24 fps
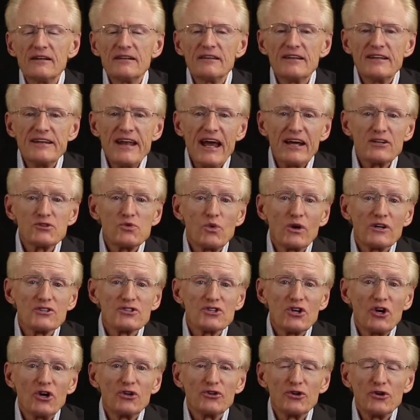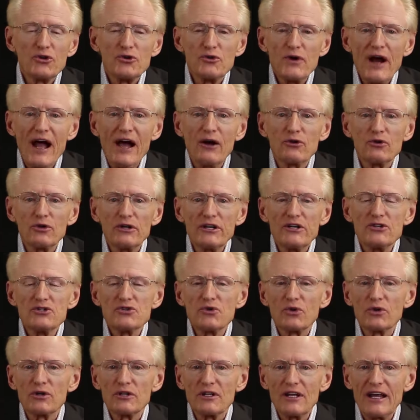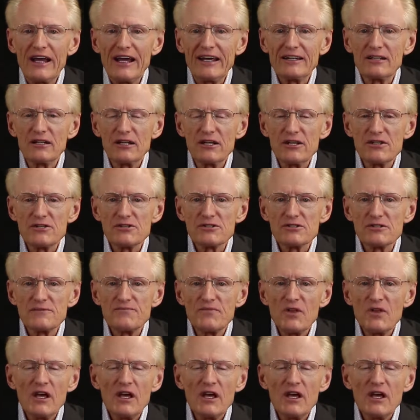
The next one is called a ground lease or a land lease.